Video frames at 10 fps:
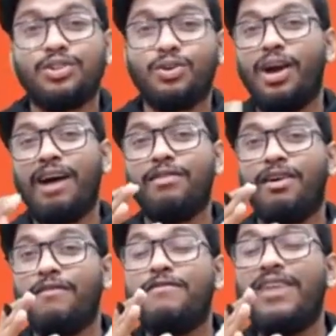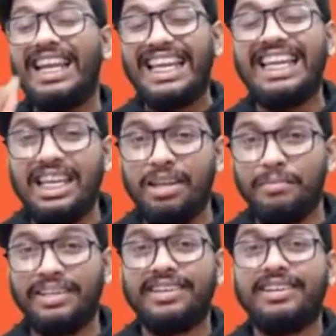So you have a very
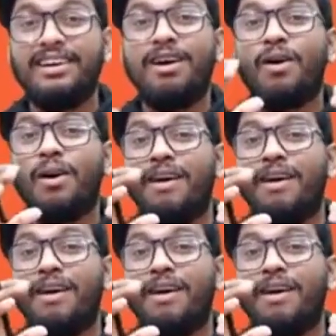limited,